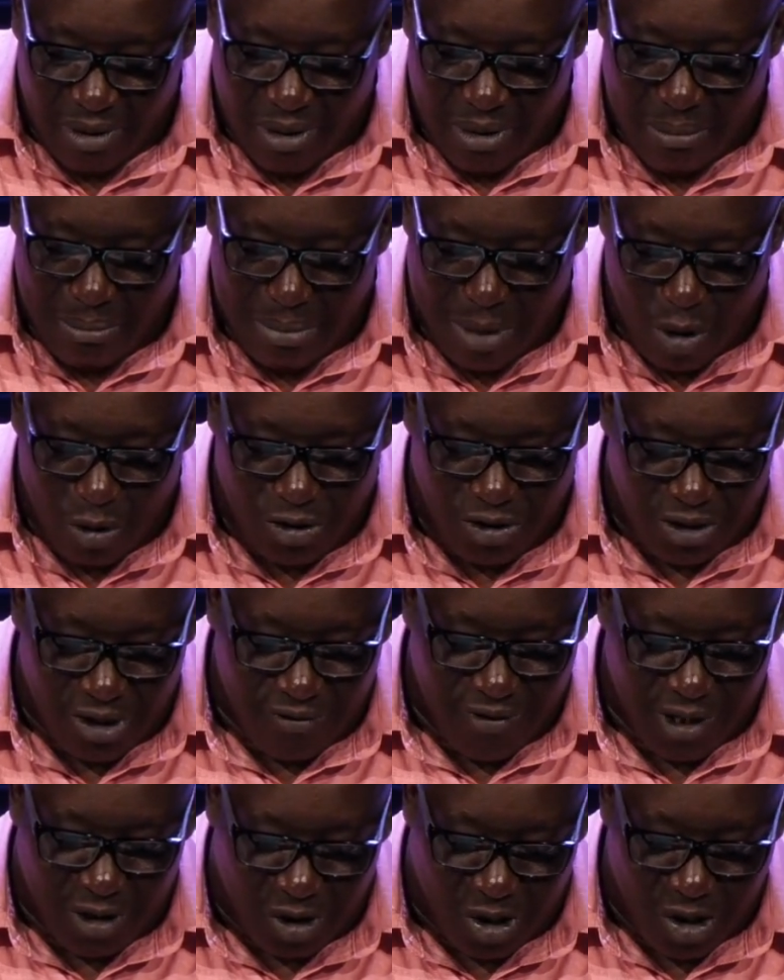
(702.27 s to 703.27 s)
most of
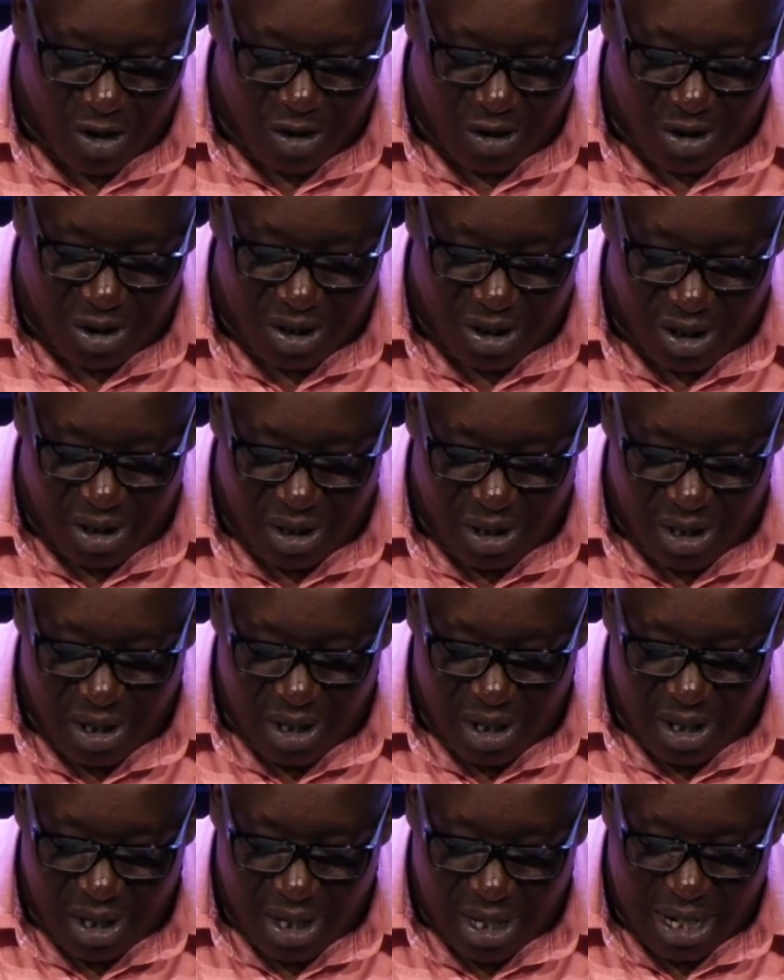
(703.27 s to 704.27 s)
the church,
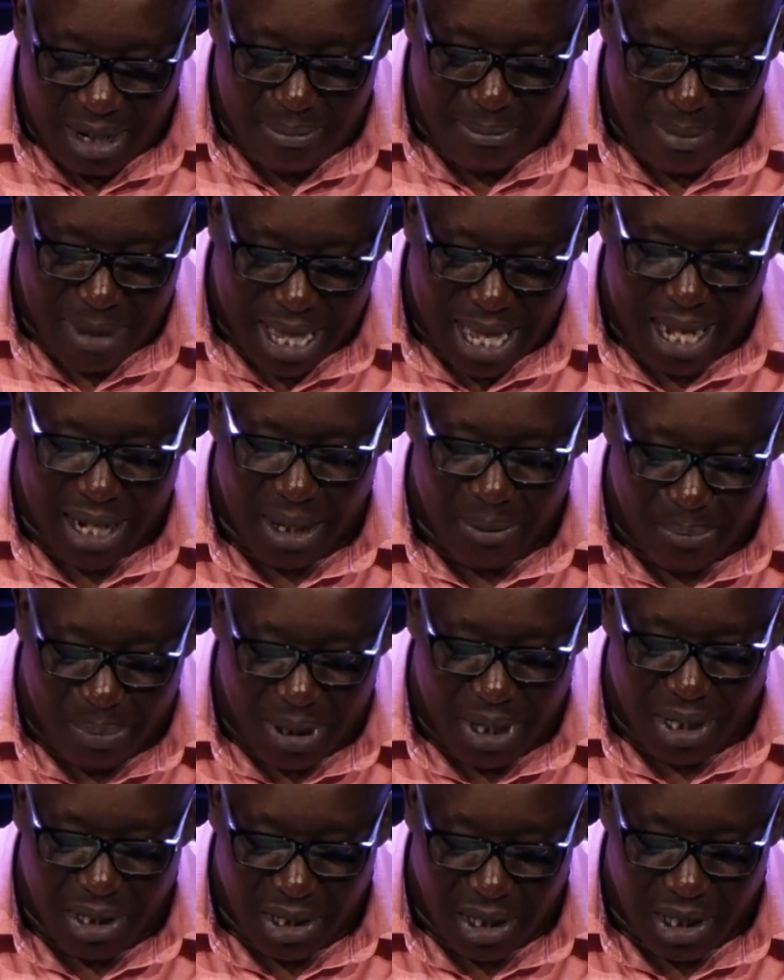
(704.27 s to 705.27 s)
in my
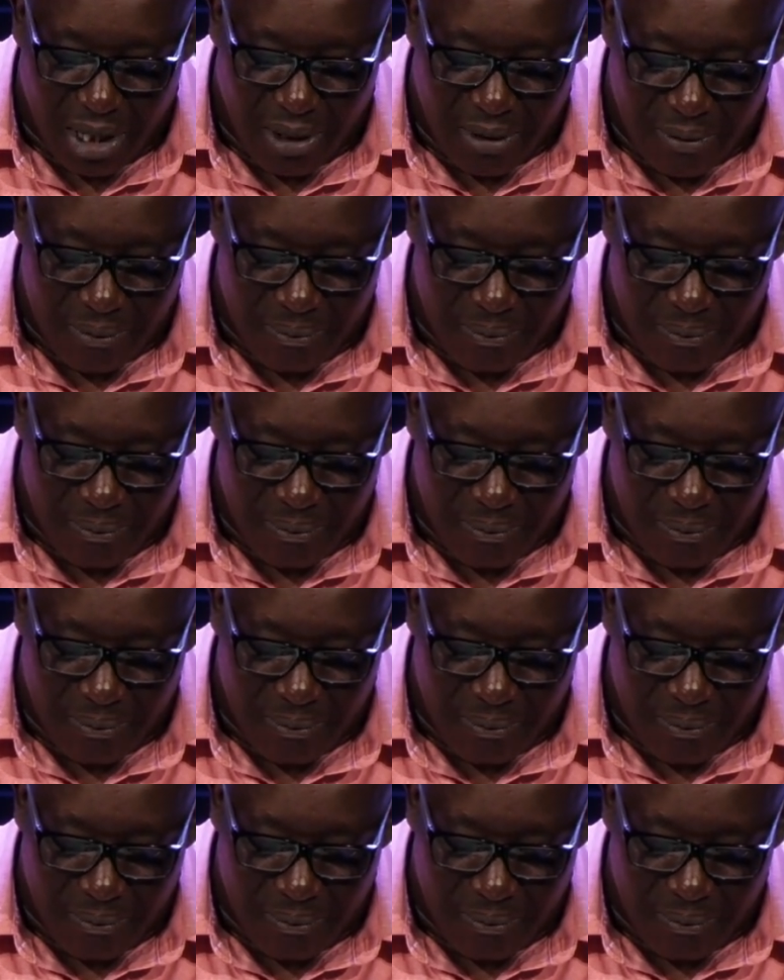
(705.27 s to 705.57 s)
opinion,